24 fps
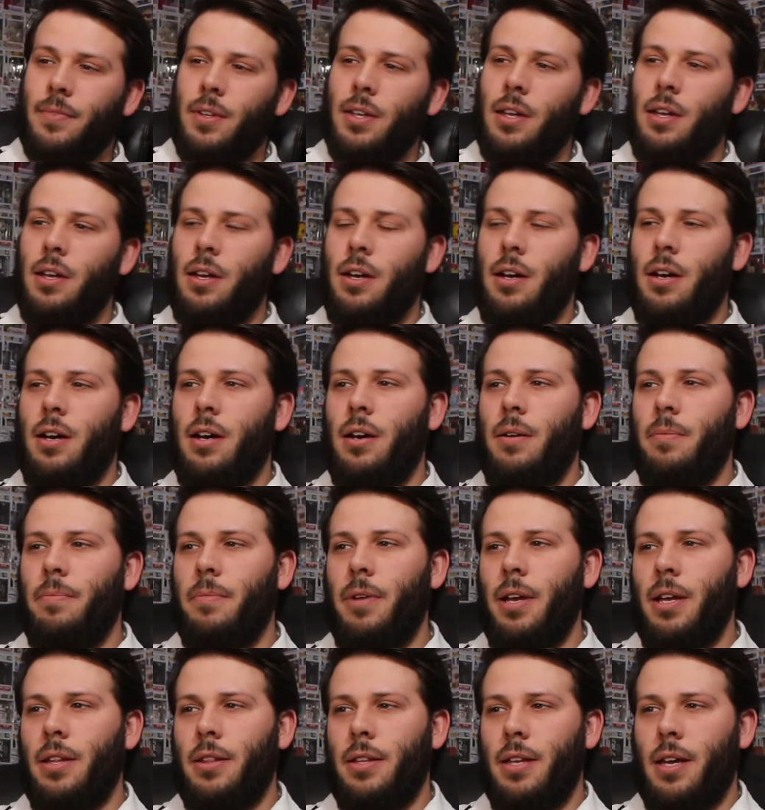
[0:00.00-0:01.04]

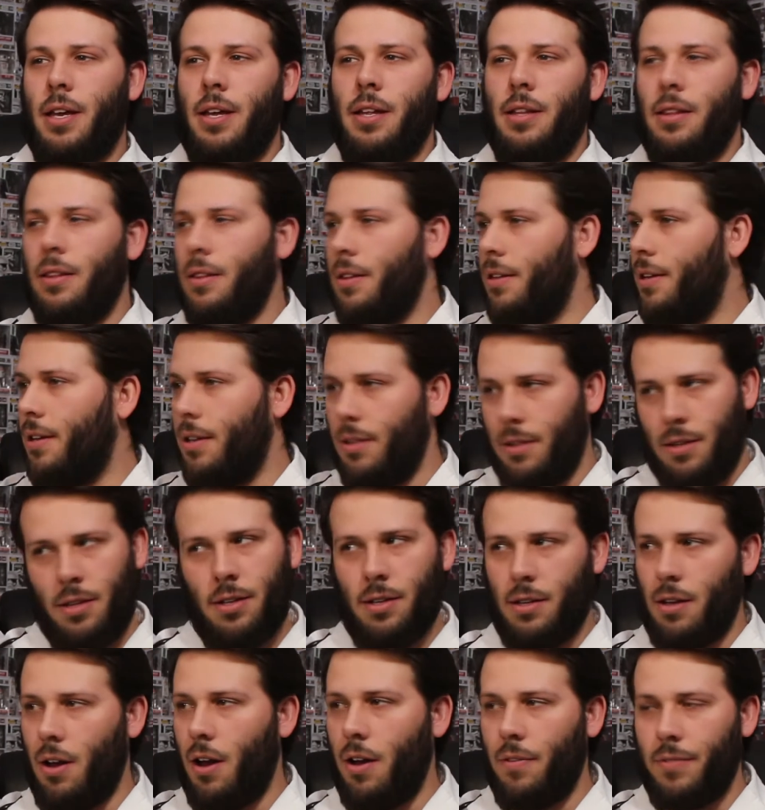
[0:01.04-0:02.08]
And then
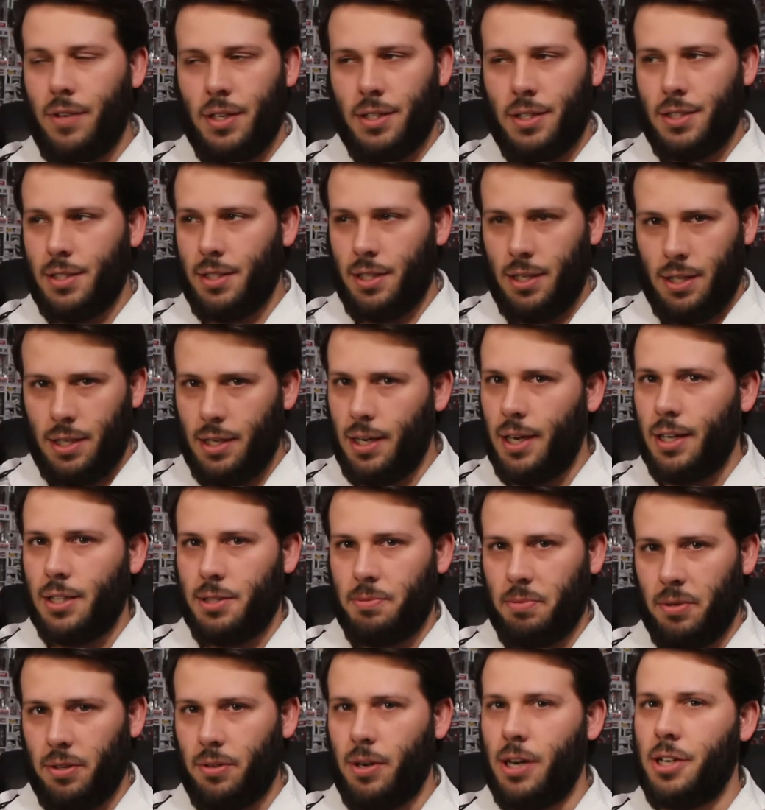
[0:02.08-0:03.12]
obviously the next
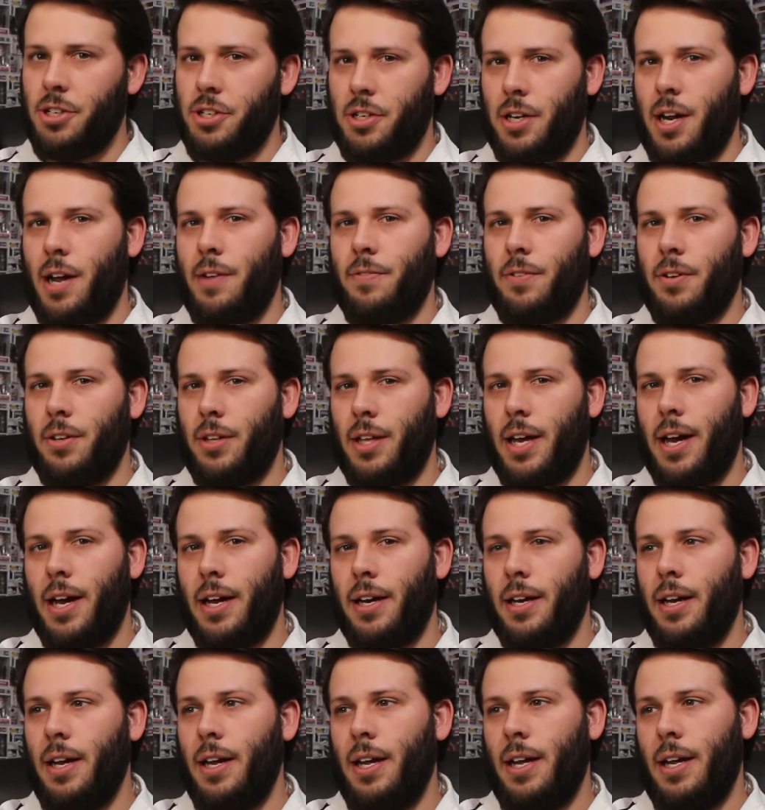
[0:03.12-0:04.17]
progression after that